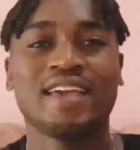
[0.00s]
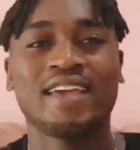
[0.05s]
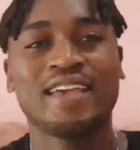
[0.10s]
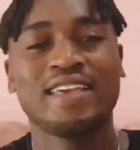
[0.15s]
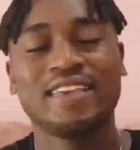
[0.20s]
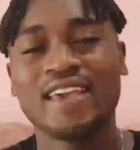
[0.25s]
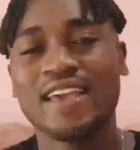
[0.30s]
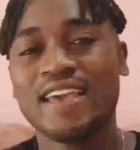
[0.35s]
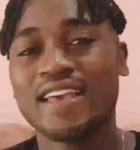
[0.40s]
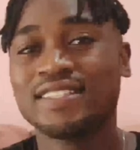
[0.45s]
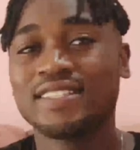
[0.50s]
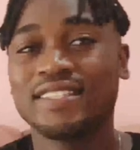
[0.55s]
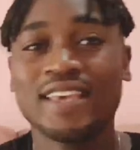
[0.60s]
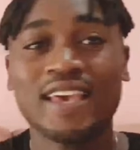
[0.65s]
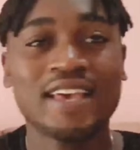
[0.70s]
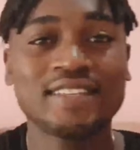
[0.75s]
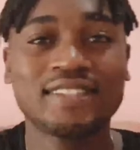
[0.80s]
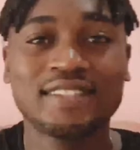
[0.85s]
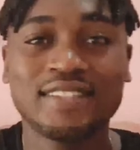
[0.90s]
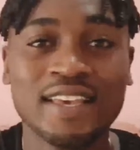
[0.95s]
Yes,
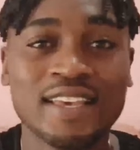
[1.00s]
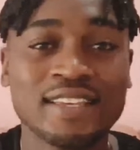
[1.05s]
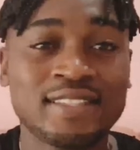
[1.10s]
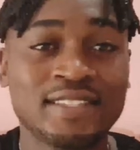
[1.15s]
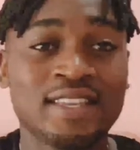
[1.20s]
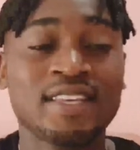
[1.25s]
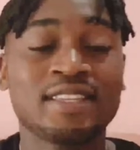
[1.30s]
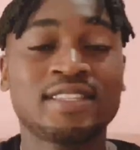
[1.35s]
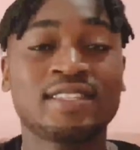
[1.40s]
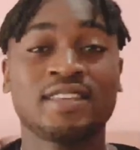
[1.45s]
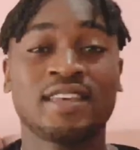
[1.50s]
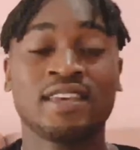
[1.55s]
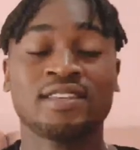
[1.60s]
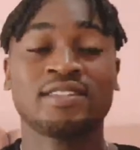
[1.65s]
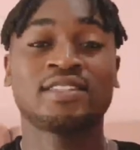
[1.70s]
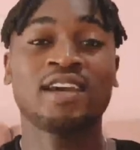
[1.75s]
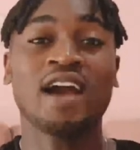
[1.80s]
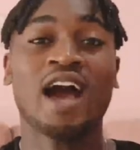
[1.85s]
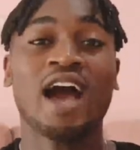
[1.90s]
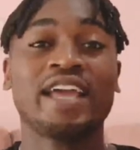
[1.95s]
yes, yes, yes,
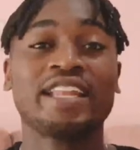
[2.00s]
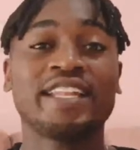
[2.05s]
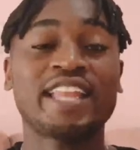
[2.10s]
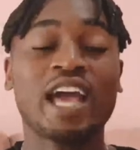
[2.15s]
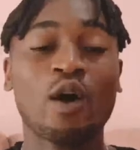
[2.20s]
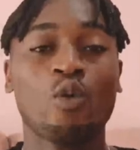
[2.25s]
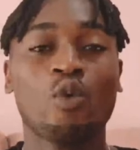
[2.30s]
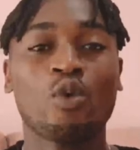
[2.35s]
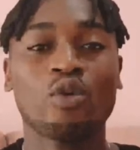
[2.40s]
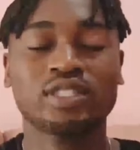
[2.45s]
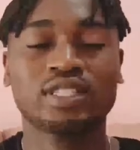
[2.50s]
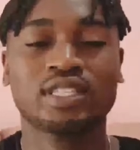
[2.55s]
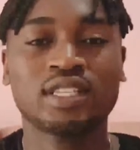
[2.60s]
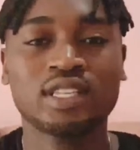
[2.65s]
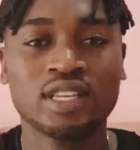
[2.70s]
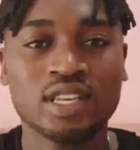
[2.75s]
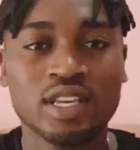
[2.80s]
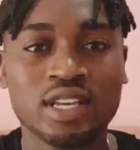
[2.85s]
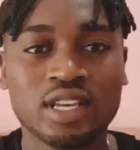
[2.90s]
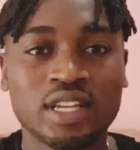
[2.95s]
yes, guy. That
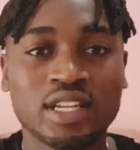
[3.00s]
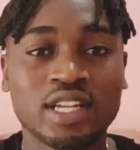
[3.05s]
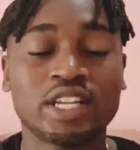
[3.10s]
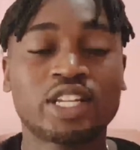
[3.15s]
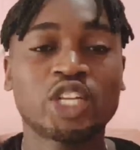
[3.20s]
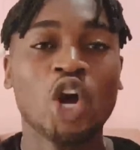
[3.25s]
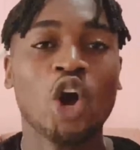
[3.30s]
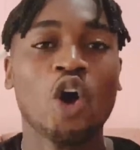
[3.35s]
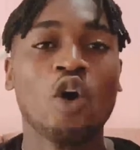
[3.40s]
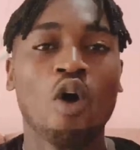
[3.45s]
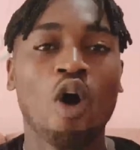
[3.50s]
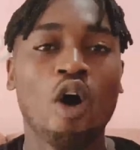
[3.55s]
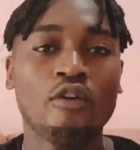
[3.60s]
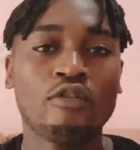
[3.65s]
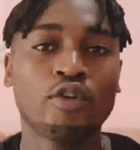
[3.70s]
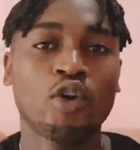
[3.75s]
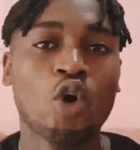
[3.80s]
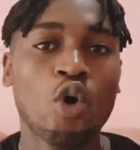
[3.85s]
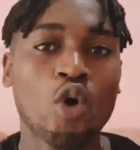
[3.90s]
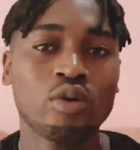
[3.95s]
was the top
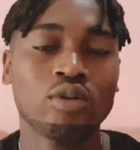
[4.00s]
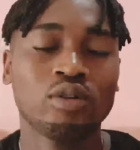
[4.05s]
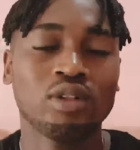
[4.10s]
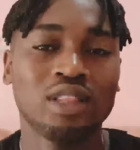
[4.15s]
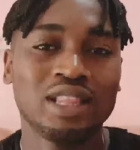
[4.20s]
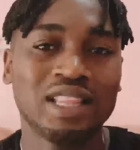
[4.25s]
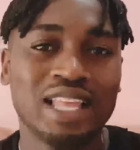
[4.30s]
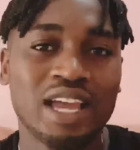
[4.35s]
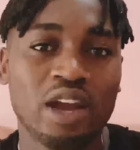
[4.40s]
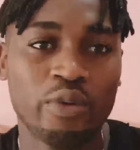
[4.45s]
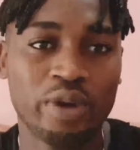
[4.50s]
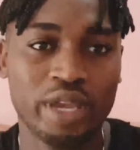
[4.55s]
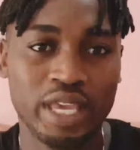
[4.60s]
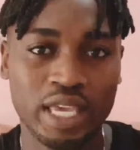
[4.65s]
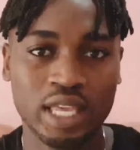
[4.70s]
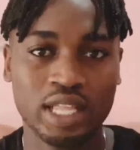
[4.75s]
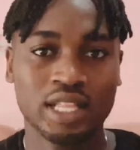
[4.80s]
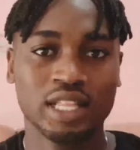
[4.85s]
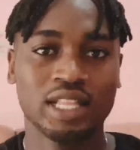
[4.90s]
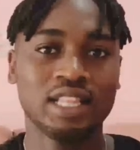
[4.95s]
of Coi
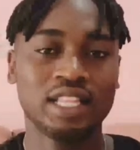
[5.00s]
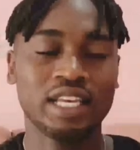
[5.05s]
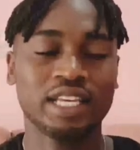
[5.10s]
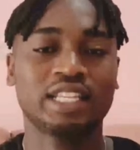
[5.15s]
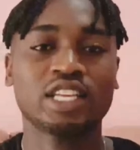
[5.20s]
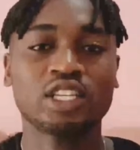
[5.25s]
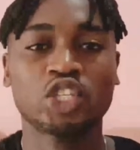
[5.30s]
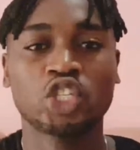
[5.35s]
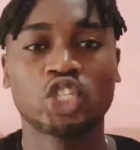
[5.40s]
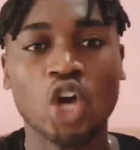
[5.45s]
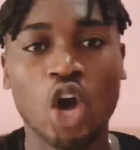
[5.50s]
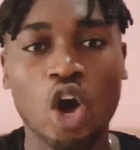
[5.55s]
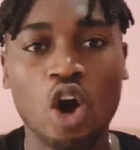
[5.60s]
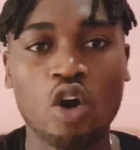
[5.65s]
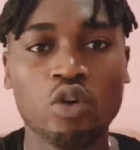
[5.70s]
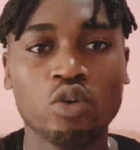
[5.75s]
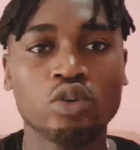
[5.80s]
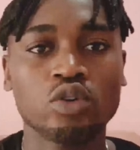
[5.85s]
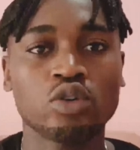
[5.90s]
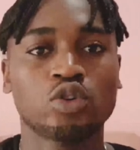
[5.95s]
Leray latest
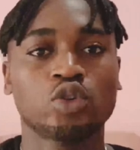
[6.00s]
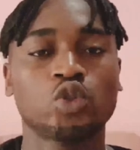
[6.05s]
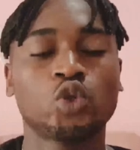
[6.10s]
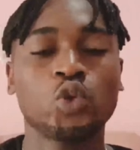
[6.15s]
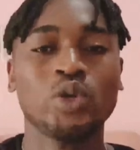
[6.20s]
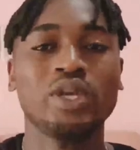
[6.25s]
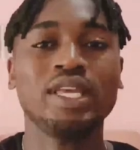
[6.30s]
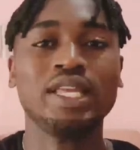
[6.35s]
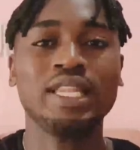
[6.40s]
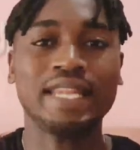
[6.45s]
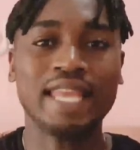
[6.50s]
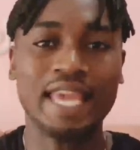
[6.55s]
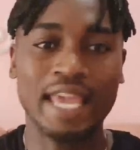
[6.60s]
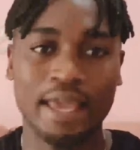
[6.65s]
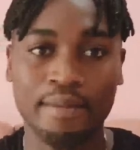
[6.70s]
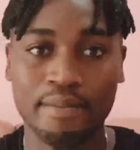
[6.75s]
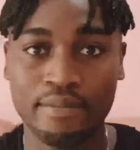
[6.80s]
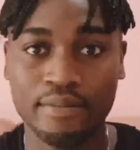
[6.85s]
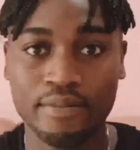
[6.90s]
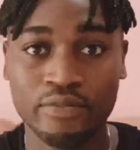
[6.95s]
song,
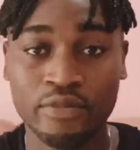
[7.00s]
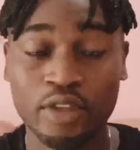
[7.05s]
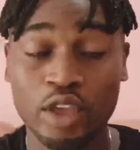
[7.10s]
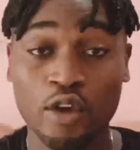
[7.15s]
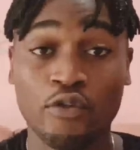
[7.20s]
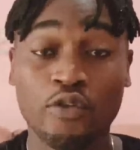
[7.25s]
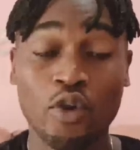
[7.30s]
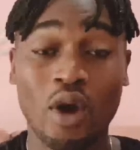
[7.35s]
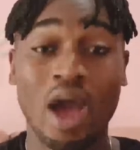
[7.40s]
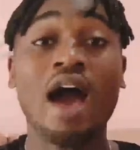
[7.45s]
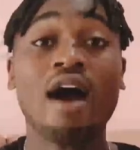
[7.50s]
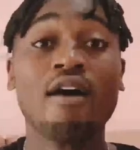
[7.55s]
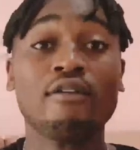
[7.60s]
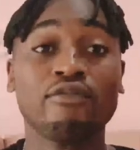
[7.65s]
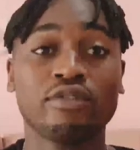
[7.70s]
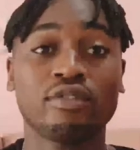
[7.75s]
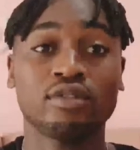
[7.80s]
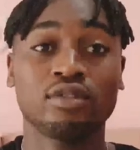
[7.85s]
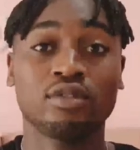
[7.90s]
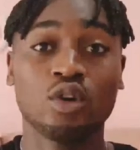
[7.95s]
Twinnem. If you
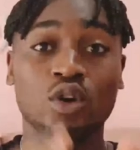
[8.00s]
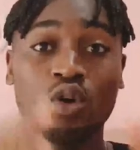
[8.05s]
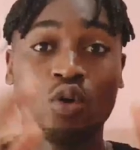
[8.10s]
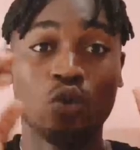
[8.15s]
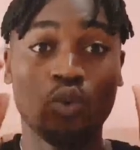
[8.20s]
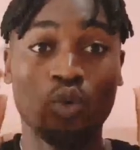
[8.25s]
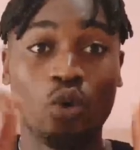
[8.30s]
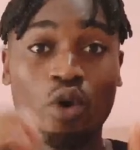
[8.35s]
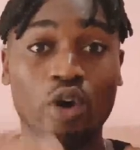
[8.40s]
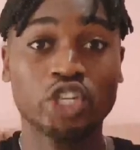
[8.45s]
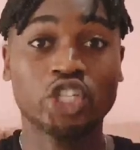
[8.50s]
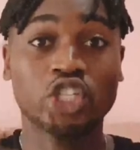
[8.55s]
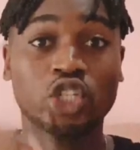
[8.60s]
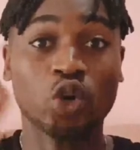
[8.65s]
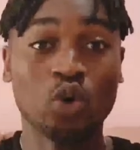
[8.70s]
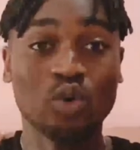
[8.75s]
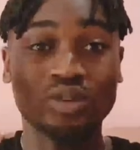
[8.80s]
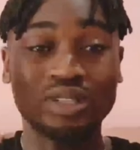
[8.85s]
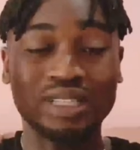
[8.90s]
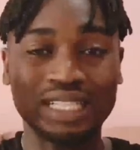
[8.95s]
haven't
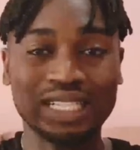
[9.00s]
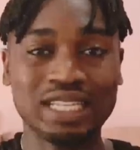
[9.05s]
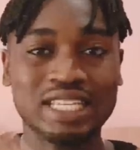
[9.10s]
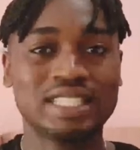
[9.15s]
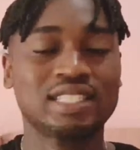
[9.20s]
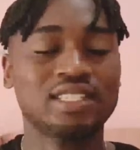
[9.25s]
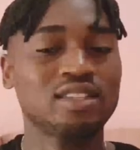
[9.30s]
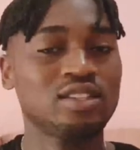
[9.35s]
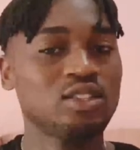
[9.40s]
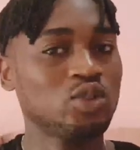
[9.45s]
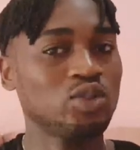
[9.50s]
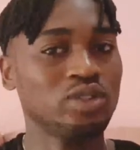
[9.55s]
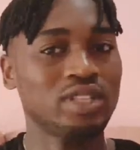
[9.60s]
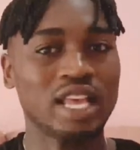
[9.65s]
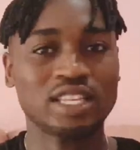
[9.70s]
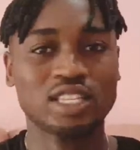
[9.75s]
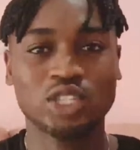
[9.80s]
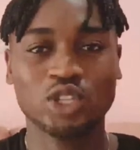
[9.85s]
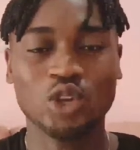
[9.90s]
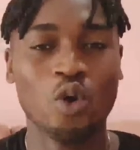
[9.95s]
watched or listened to
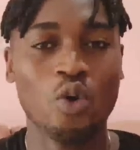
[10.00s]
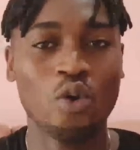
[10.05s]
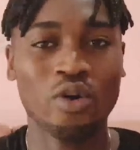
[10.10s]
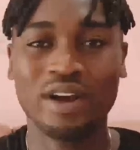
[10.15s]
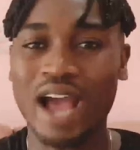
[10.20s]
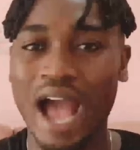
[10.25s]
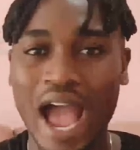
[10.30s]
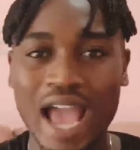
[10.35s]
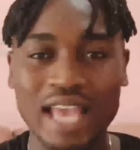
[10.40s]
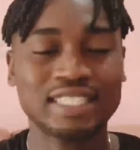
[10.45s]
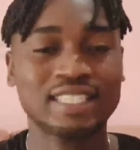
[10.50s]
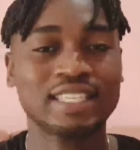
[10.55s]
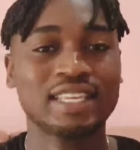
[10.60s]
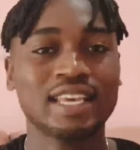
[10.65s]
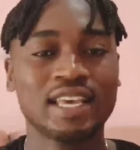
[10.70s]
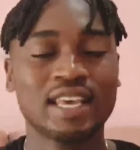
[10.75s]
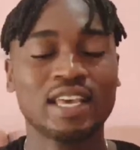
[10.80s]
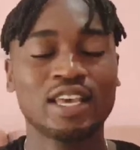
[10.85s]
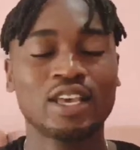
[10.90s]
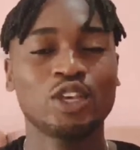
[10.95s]
that song, guys,
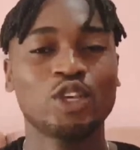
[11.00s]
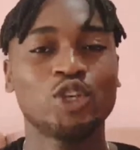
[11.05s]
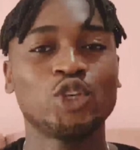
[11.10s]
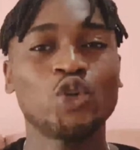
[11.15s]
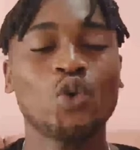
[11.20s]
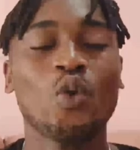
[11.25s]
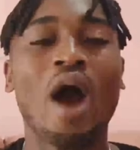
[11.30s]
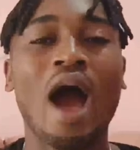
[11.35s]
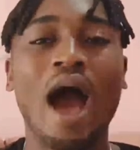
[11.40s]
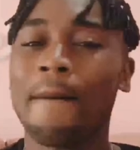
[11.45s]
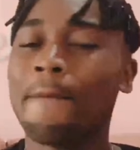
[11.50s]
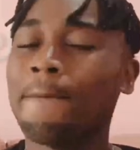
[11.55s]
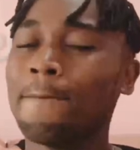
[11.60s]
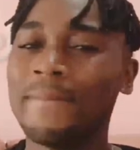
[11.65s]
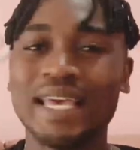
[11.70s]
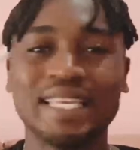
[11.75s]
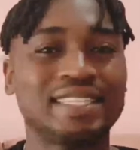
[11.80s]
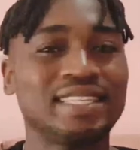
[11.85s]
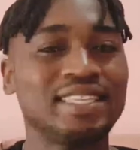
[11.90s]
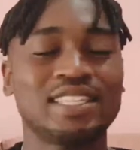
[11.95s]
you are
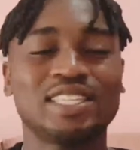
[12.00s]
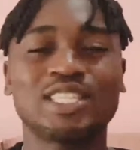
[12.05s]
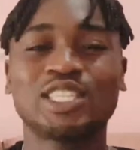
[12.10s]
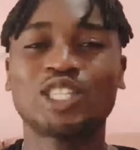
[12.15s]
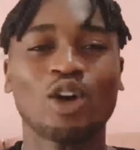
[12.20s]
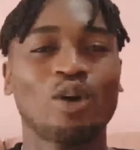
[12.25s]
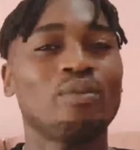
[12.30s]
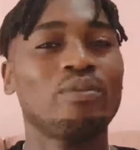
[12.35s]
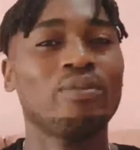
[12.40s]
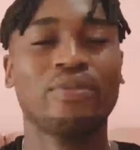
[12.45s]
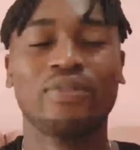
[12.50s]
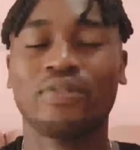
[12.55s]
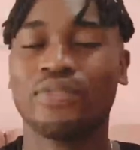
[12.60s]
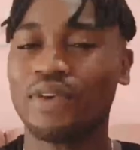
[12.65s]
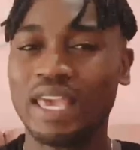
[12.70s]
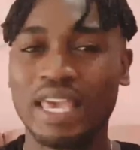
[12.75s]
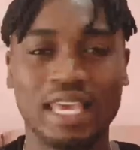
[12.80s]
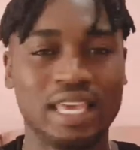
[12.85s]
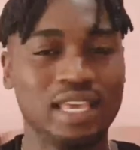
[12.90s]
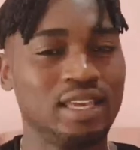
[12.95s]
missing
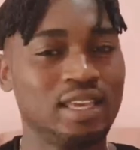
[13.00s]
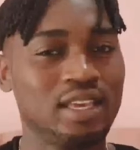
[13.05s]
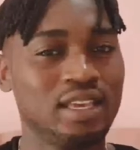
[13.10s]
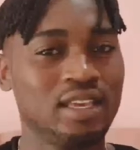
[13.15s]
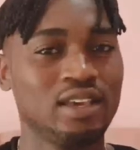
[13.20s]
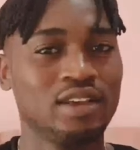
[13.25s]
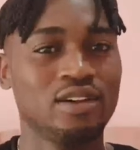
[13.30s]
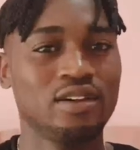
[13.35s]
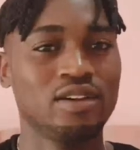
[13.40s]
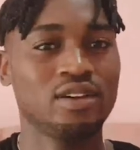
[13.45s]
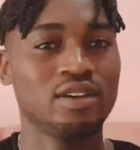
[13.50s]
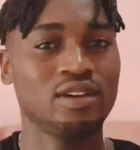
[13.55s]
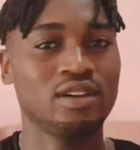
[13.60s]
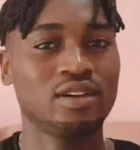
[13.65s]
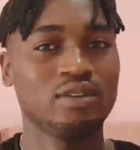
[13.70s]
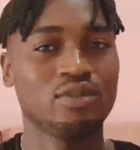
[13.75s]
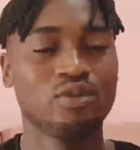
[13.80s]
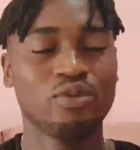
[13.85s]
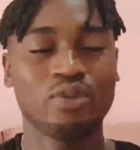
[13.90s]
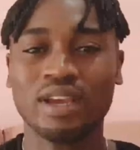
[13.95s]
something.
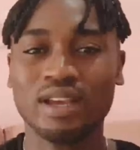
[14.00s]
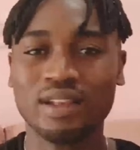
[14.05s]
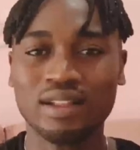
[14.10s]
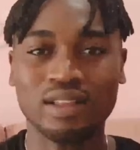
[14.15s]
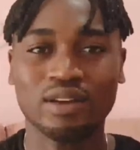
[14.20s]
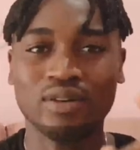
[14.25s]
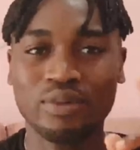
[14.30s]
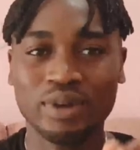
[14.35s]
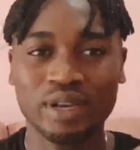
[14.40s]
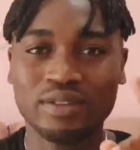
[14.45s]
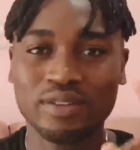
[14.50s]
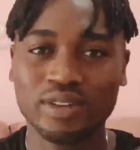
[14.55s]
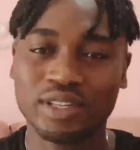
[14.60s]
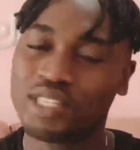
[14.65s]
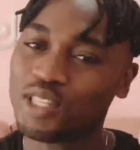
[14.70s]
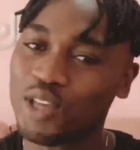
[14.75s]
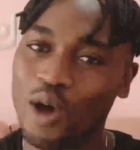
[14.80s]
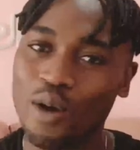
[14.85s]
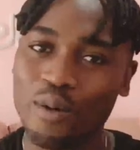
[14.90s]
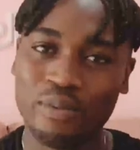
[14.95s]
Really, really
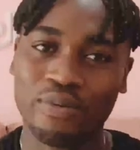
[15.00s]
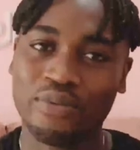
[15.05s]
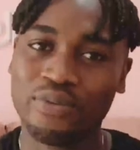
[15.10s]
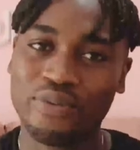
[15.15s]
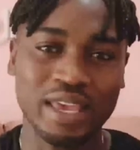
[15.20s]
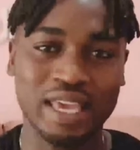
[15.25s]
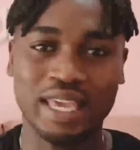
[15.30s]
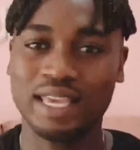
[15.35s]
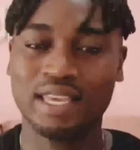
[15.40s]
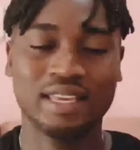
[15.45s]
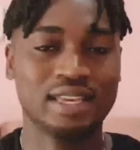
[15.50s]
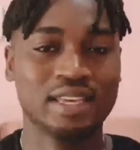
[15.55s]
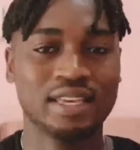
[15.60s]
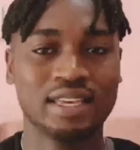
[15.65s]
something.